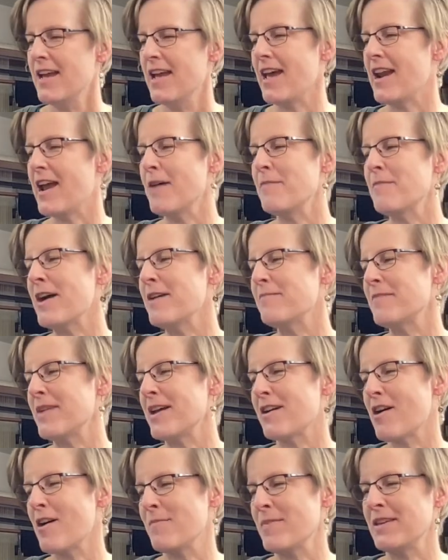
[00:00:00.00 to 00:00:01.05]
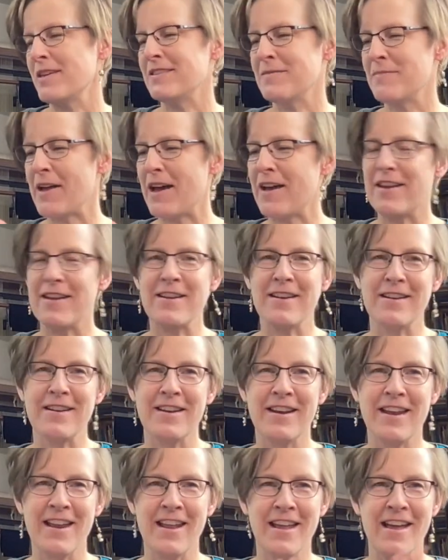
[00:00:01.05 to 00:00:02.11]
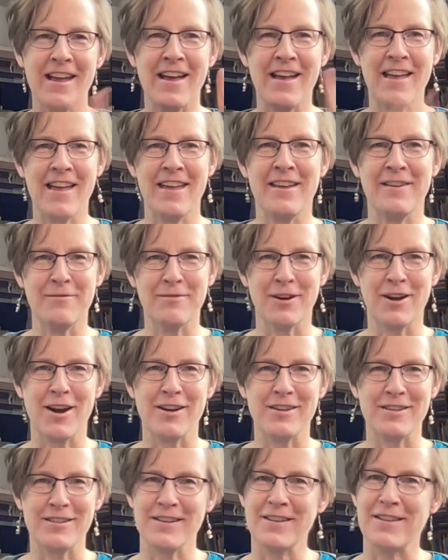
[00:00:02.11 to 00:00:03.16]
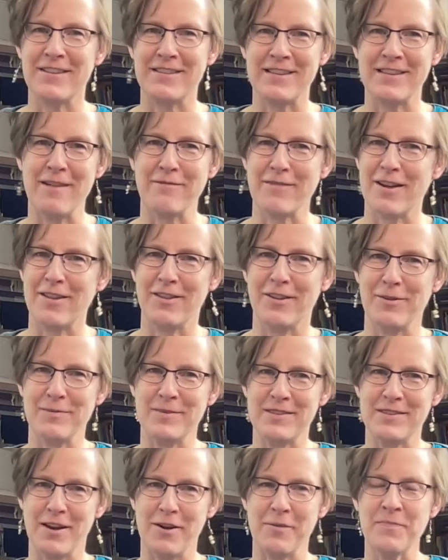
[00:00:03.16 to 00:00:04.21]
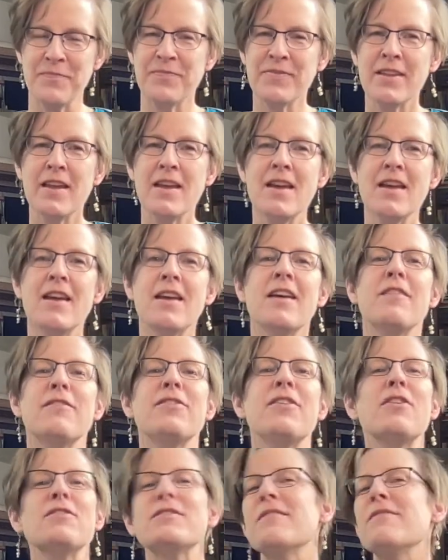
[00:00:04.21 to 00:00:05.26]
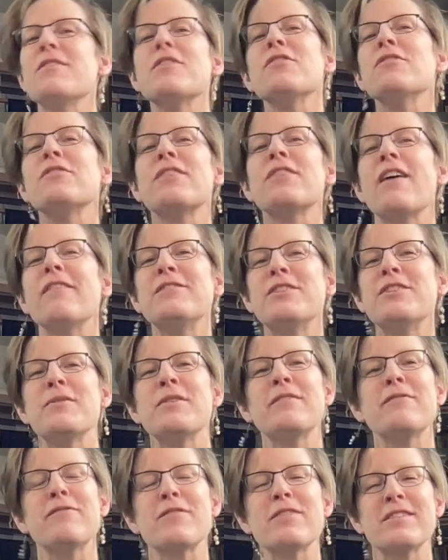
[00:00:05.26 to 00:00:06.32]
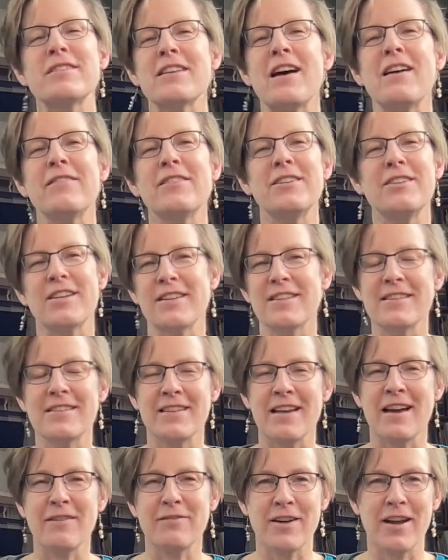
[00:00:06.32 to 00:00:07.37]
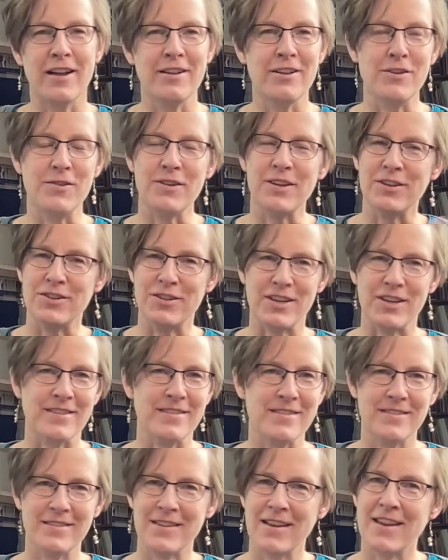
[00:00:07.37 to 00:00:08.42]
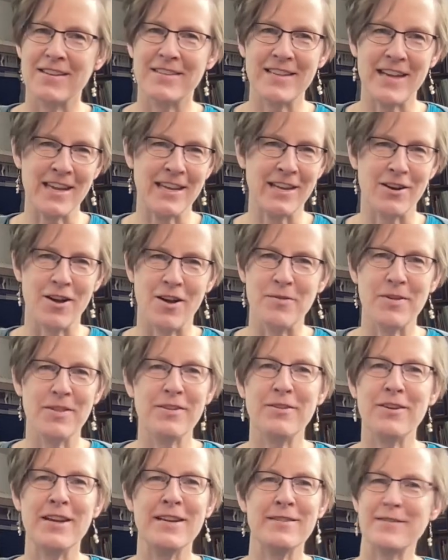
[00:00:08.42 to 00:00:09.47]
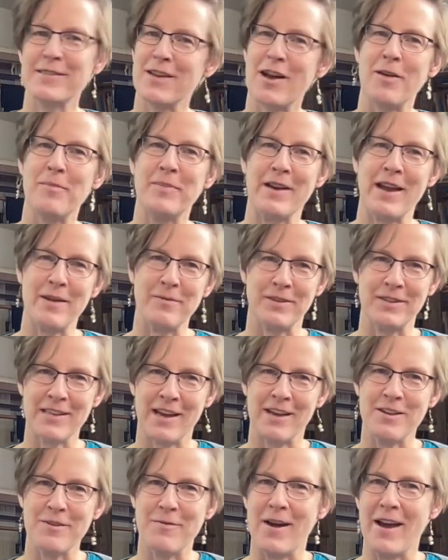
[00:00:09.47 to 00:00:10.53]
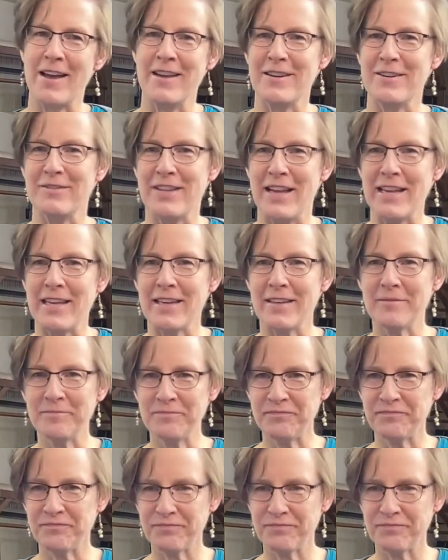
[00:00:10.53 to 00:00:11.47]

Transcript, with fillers: And I might make comments about it in regards to the saffron loom. So those of you who love doing four selvage on the saffron, you can just take it all with a grain of salt, but I will tell you why I don't like it.